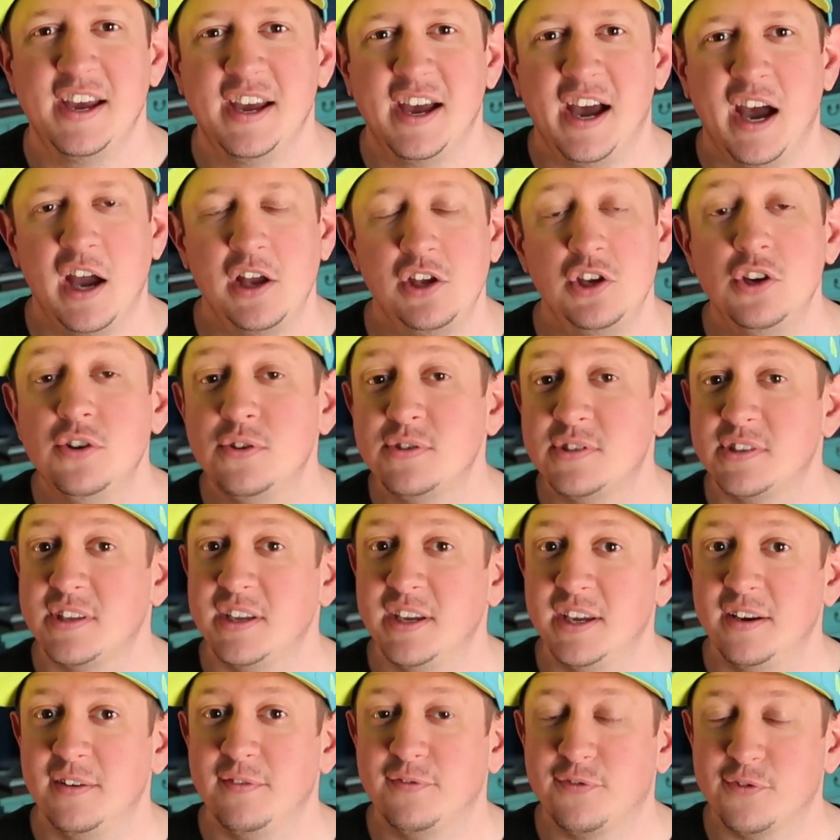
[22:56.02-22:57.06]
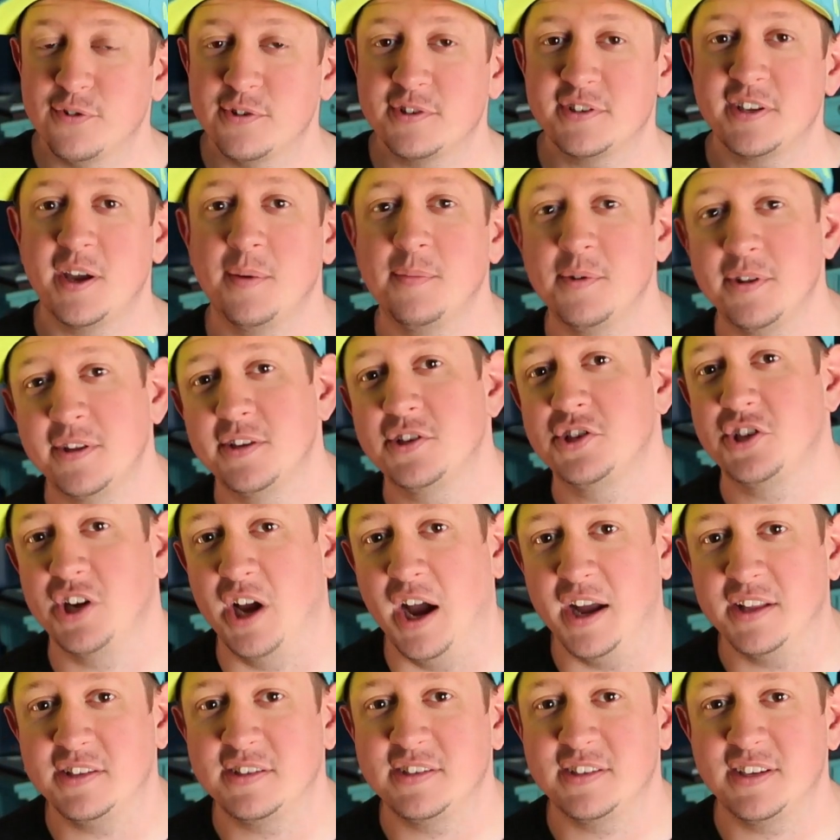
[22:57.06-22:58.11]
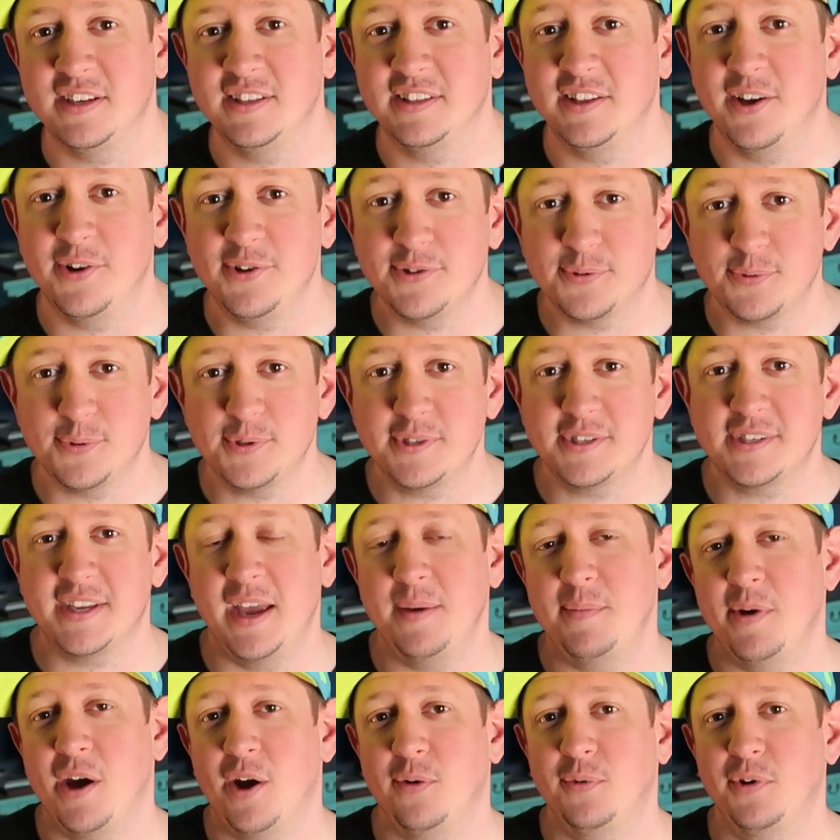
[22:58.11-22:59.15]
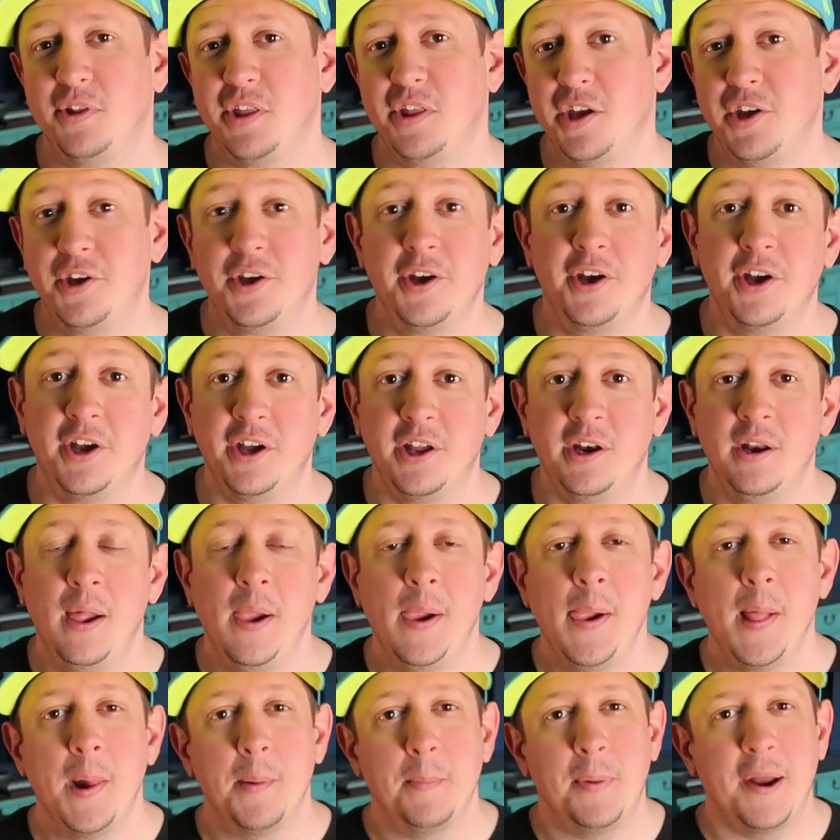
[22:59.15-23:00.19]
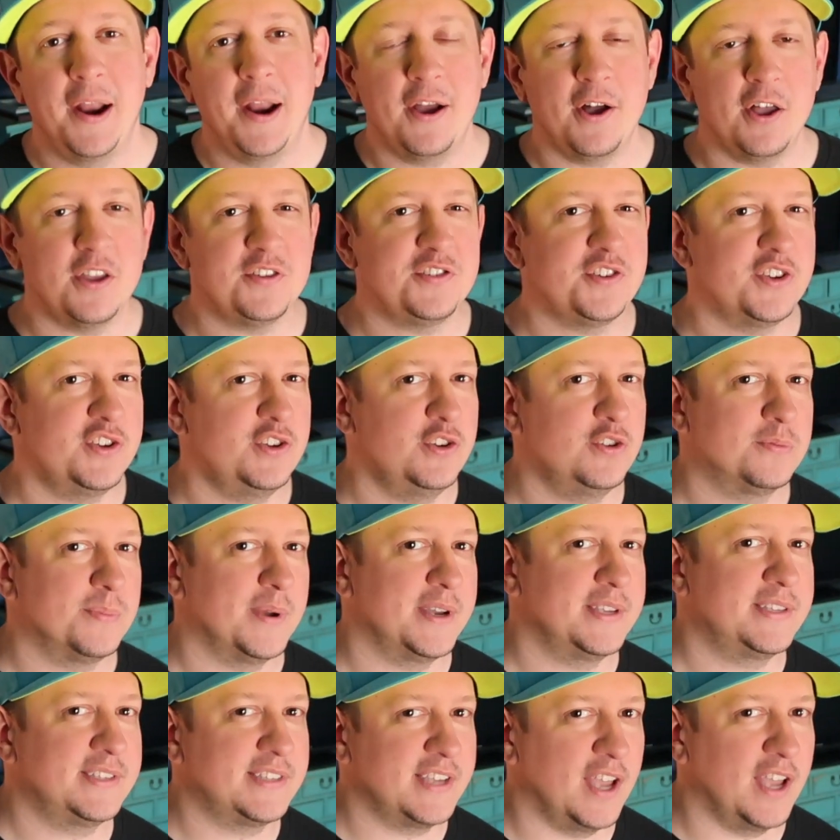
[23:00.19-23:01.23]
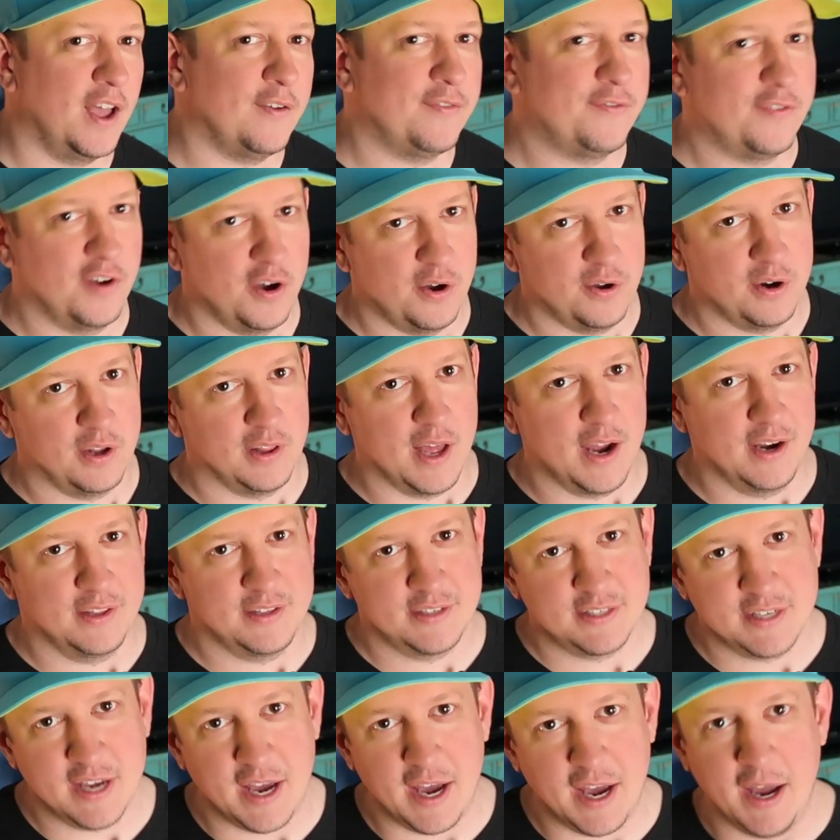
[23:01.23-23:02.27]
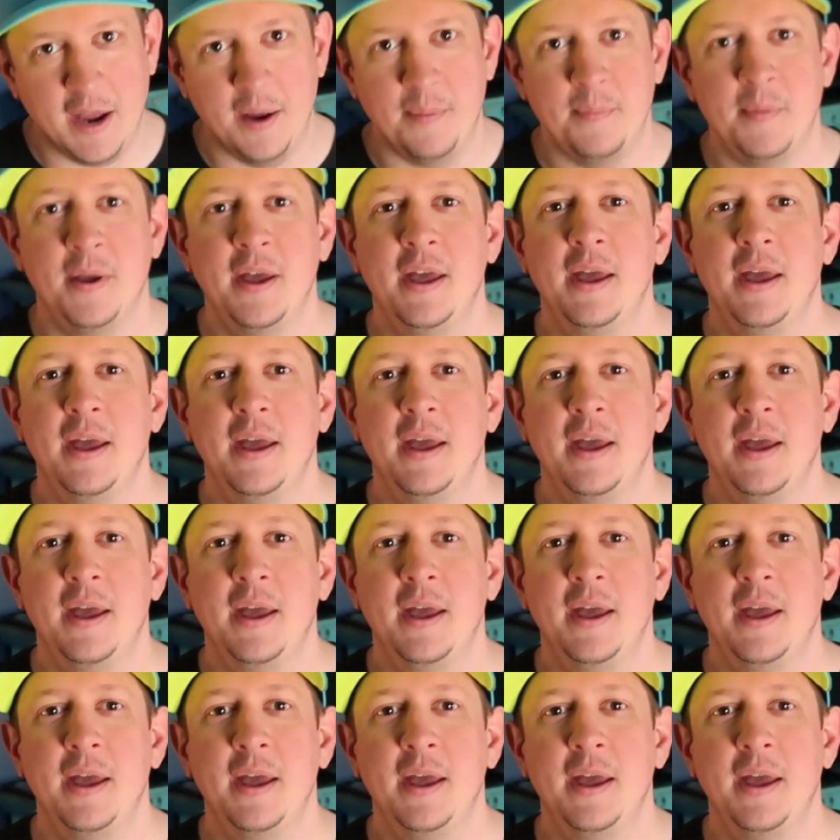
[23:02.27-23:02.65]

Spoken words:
I used it for some of the shots and those ones came out really good, but I also used my cell phone a lot of the time,